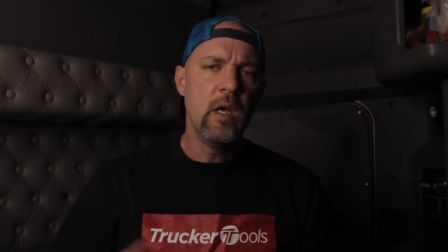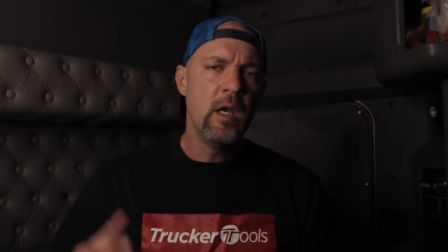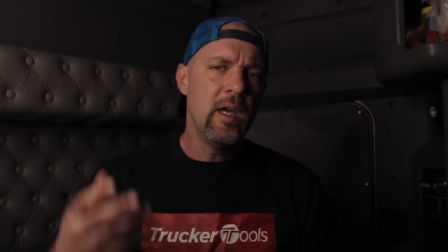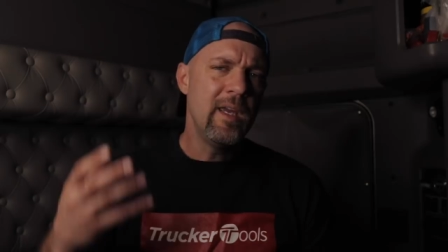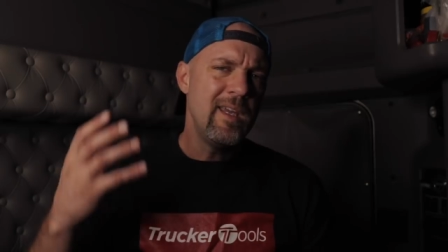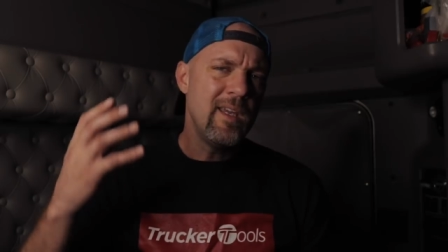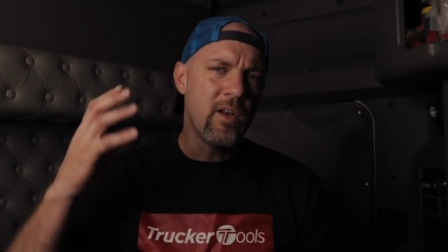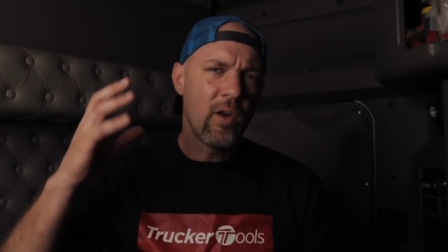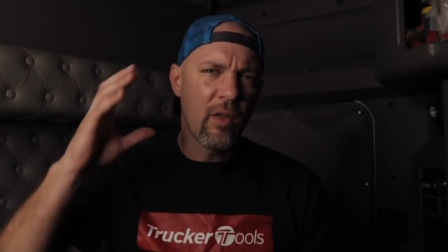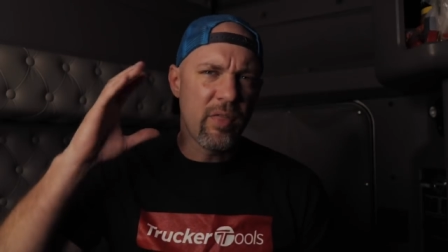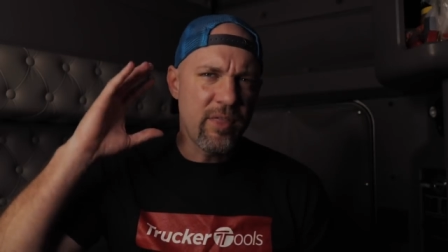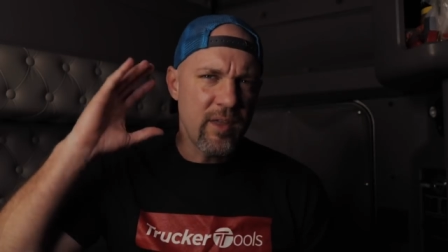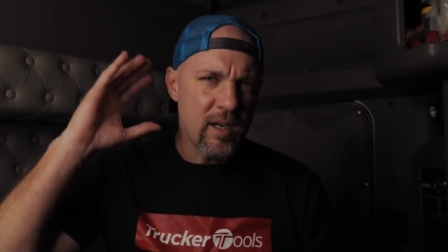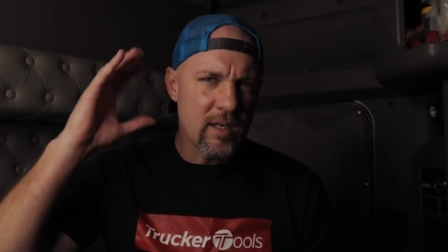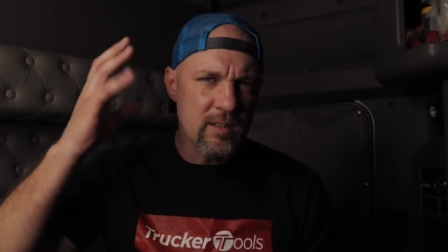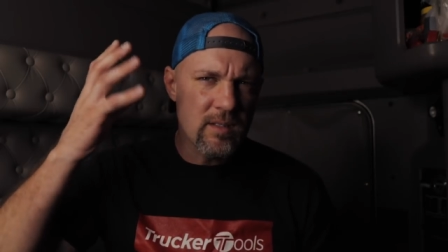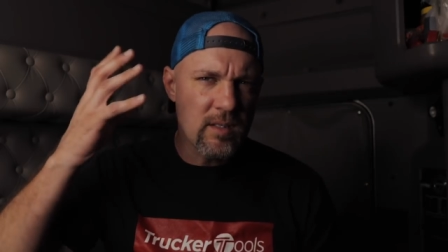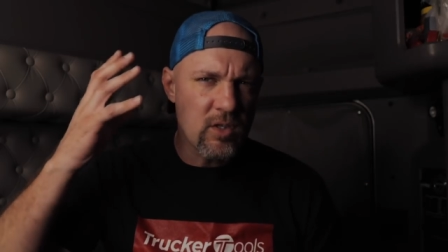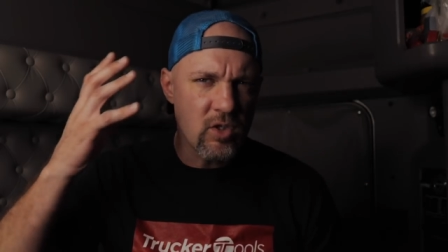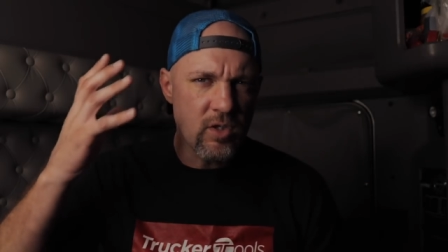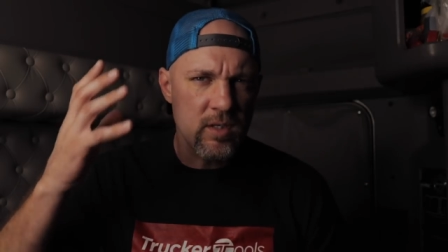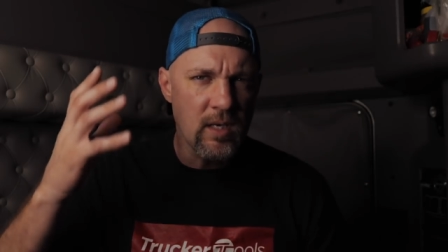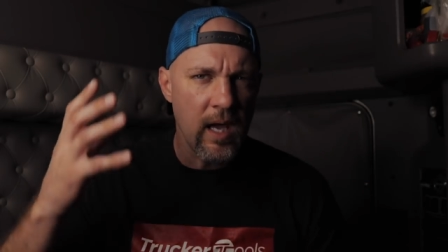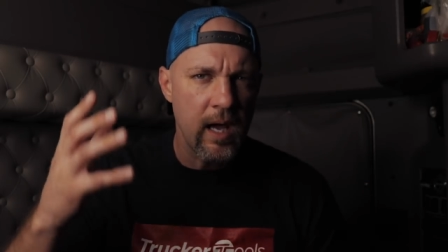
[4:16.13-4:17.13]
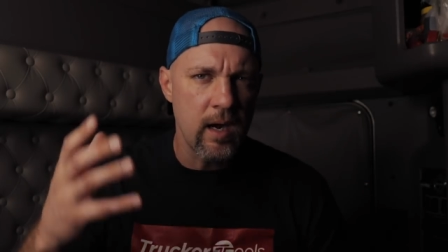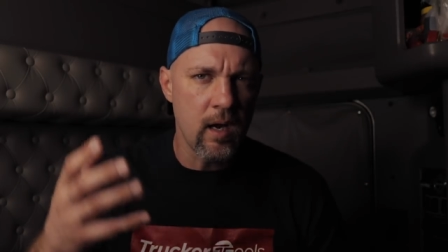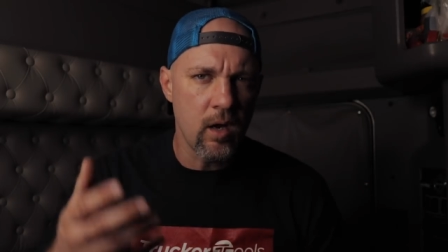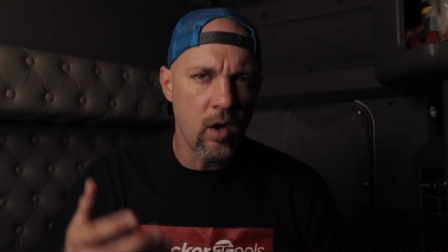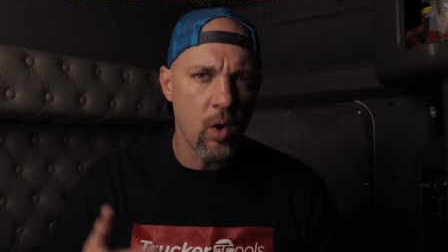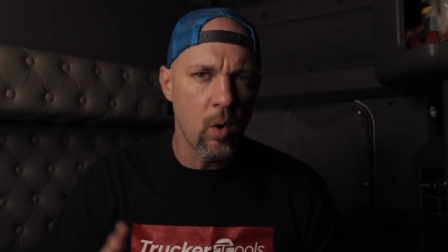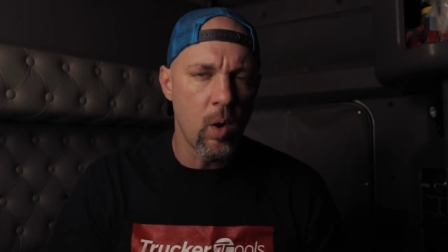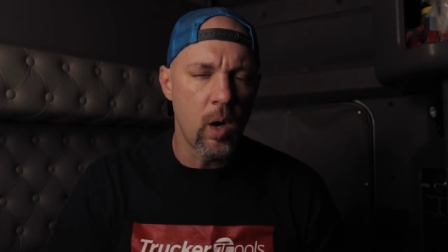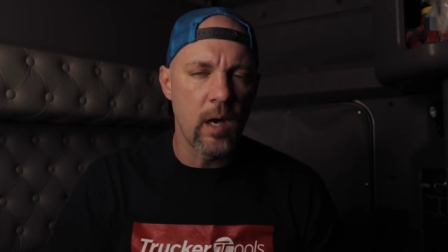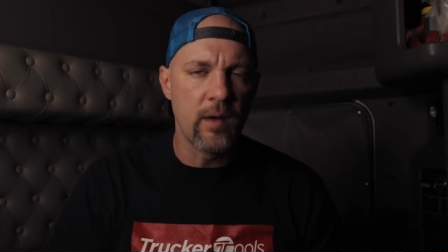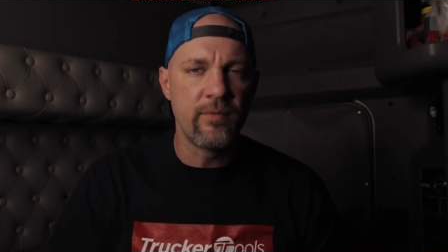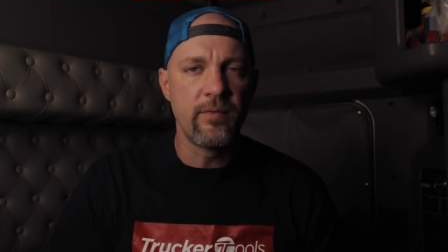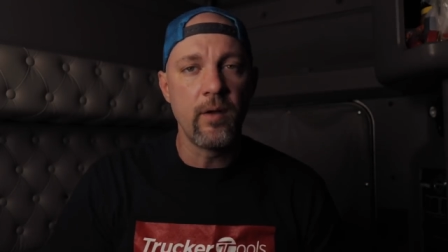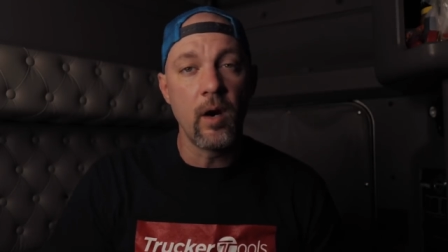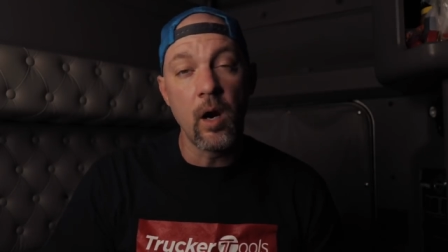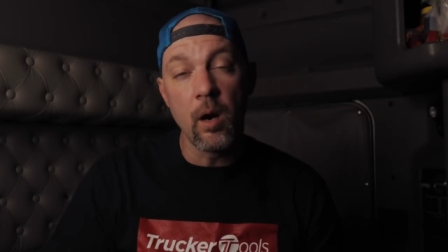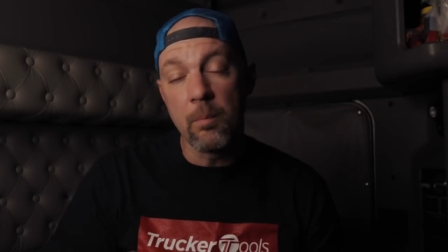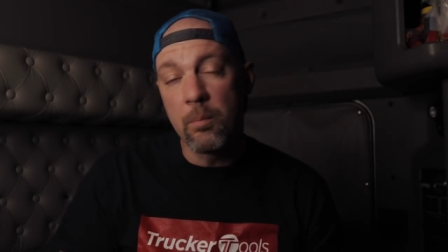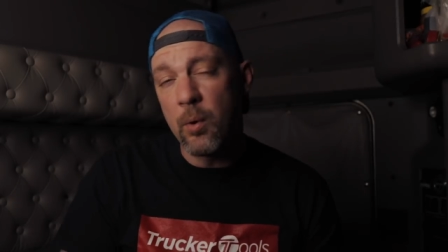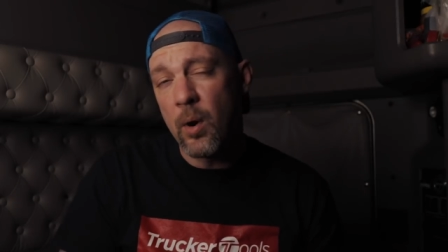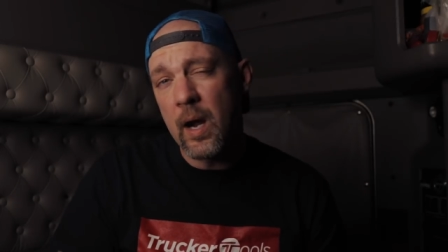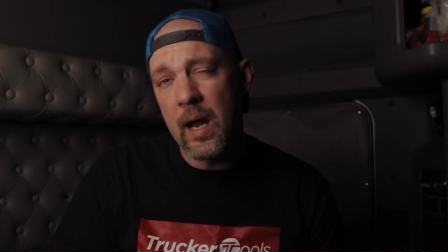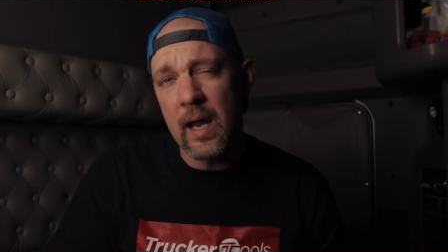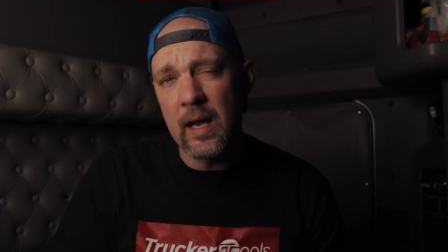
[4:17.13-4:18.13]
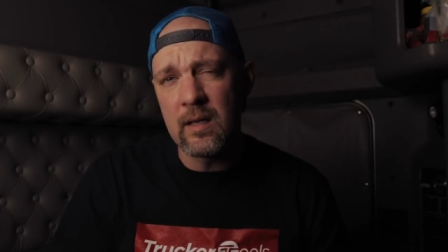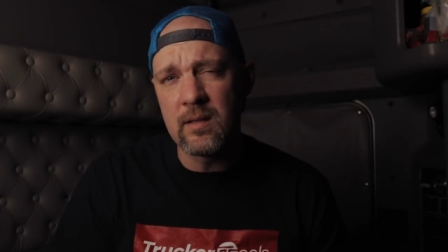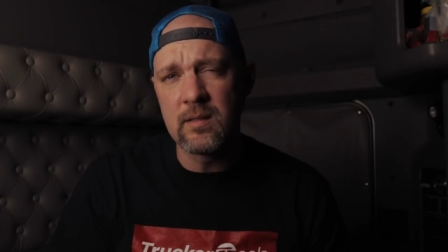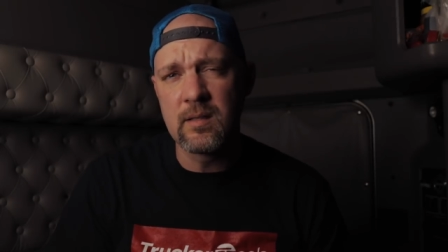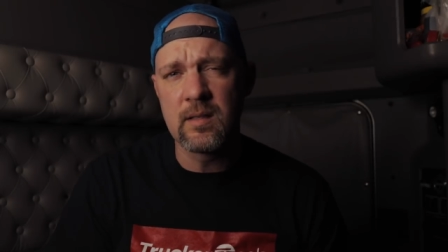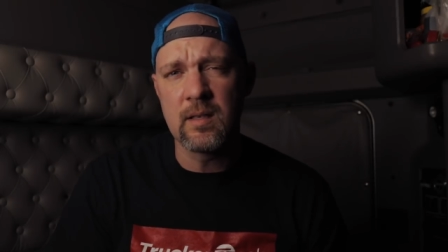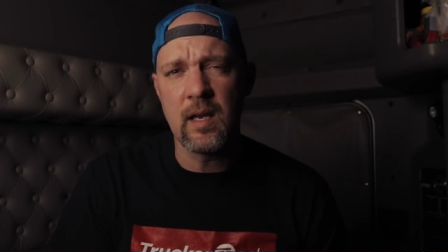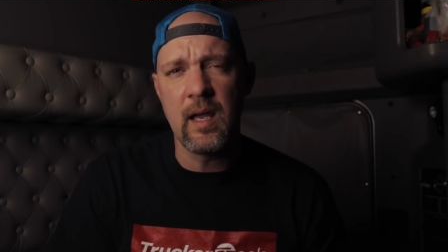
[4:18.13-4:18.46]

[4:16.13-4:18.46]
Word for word: you know things just kind of go off in our brains